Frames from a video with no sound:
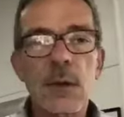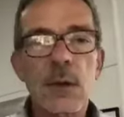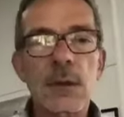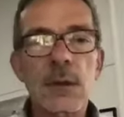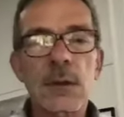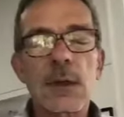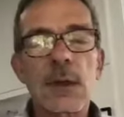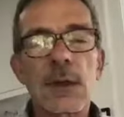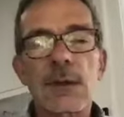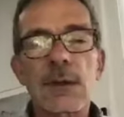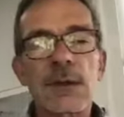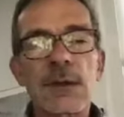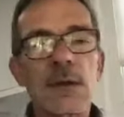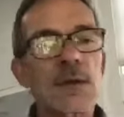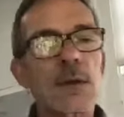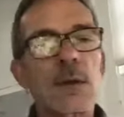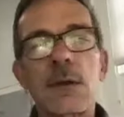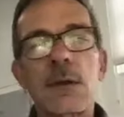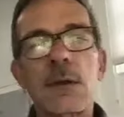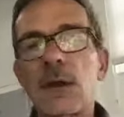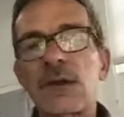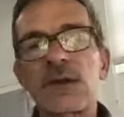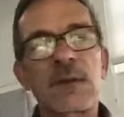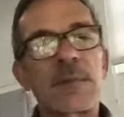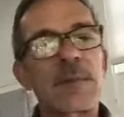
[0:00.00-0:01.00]
yeah, it doesn't
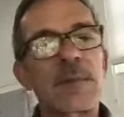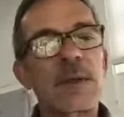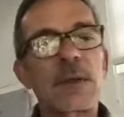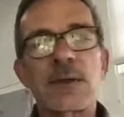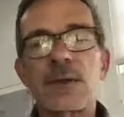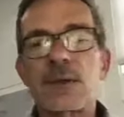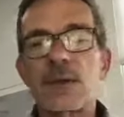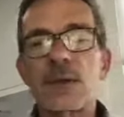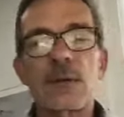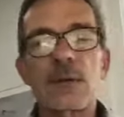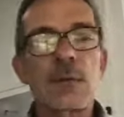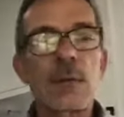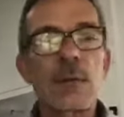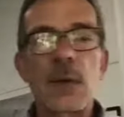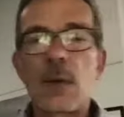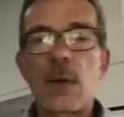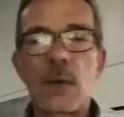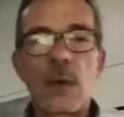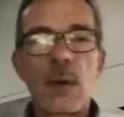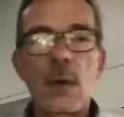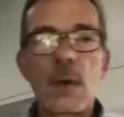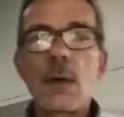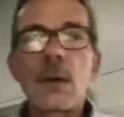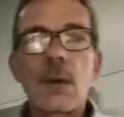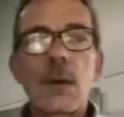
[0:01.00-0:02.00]
all have to be on Zoom.
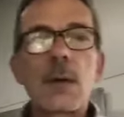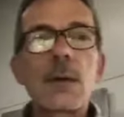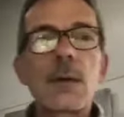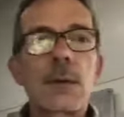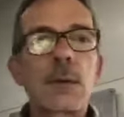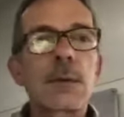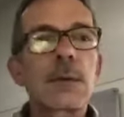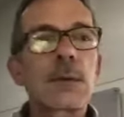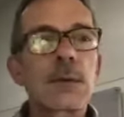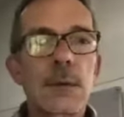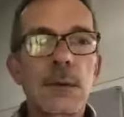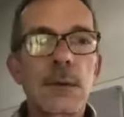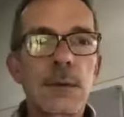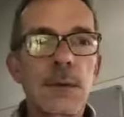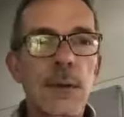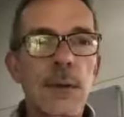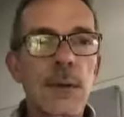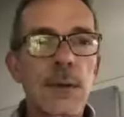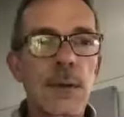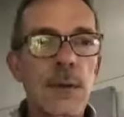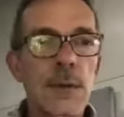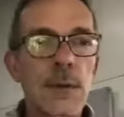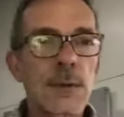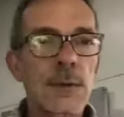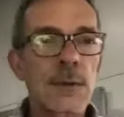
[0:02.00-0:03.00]

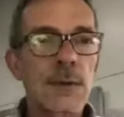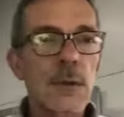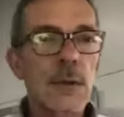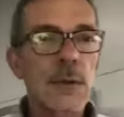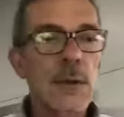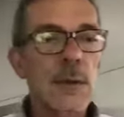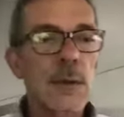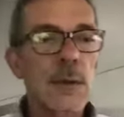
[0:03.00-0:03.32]
And so, I